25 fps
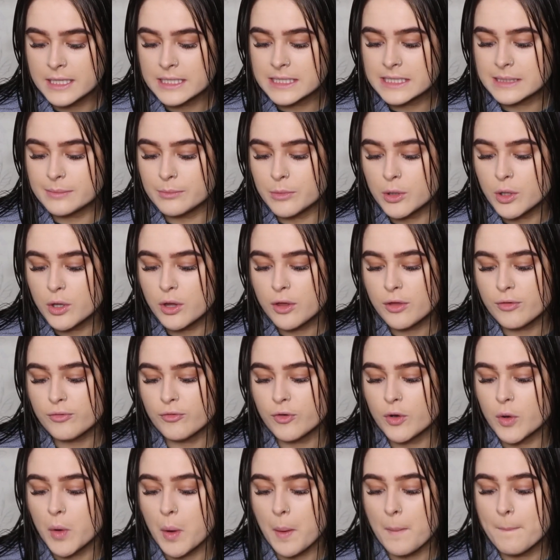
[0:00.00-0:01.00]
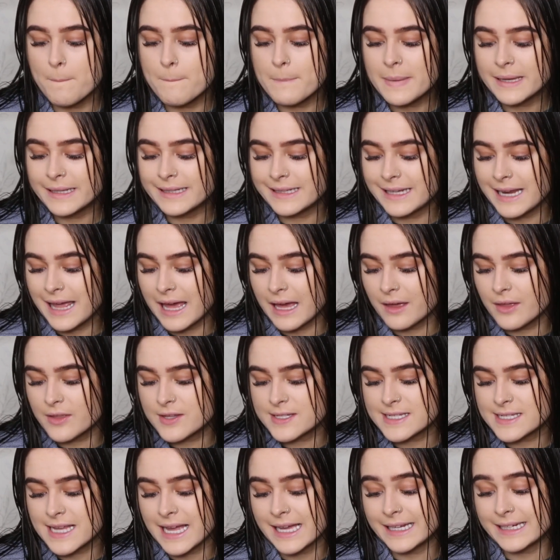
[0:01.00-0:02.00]
smooth through
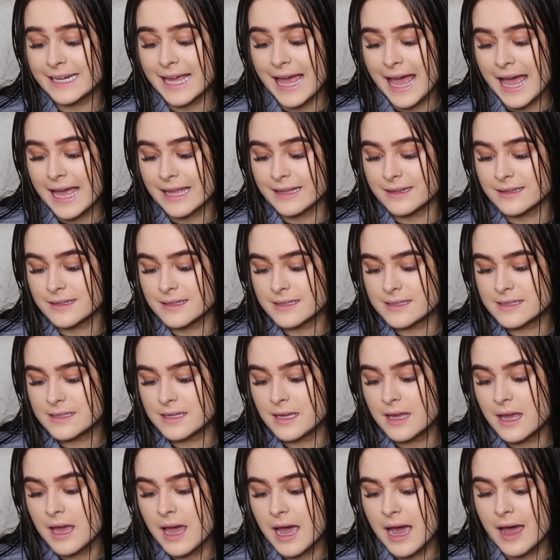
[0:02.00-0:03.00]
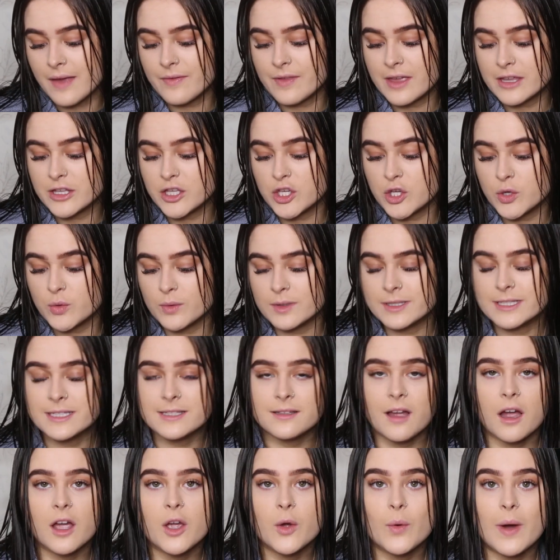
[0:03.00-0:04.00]
mid-lengths and ends, and then you
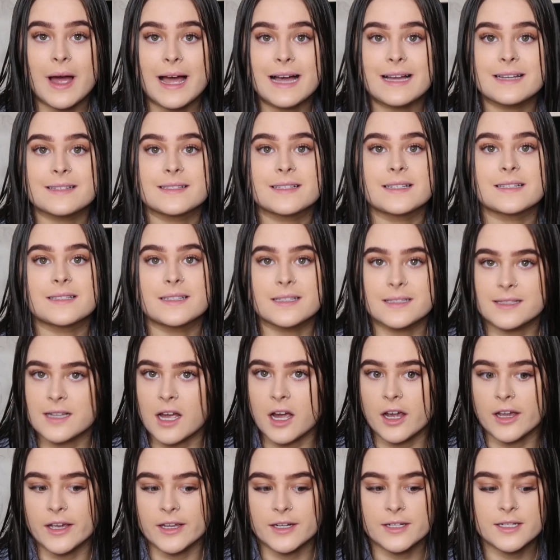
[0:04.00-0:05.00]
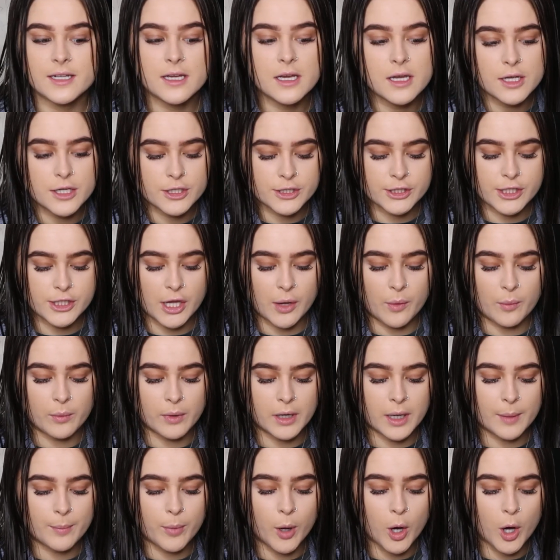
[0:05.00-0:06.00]
style as desired. So I'm
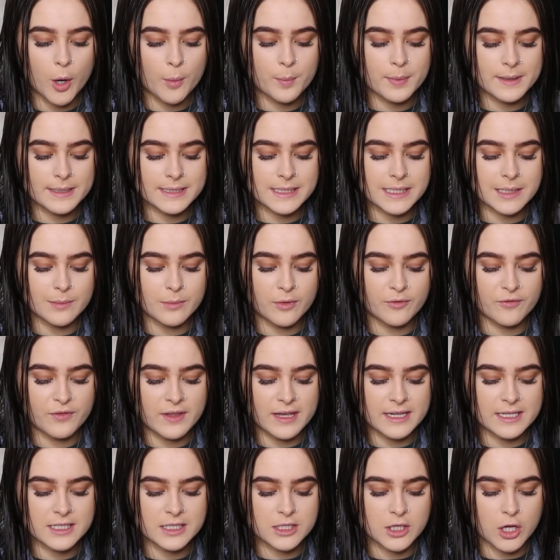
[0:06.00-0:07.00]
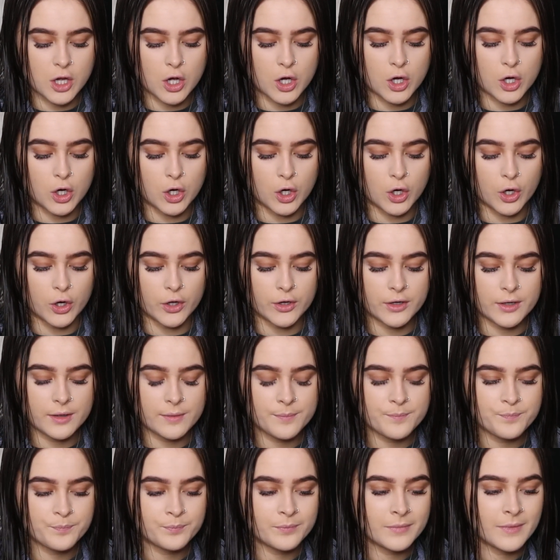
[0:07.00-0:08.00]
going to pop some of this on.